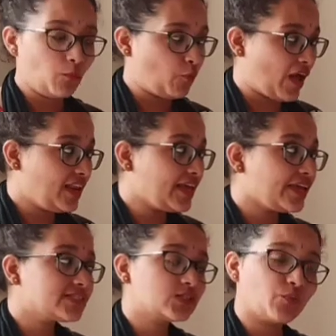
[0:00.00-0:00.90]
Well,
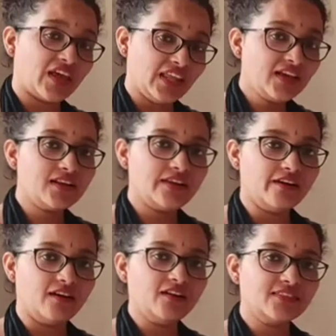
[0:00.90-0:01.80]
it's very
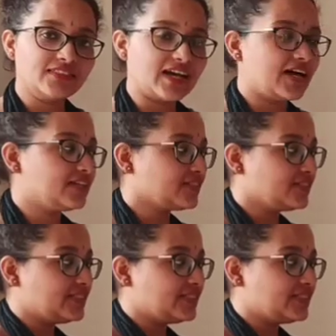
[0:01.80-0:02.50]
clear that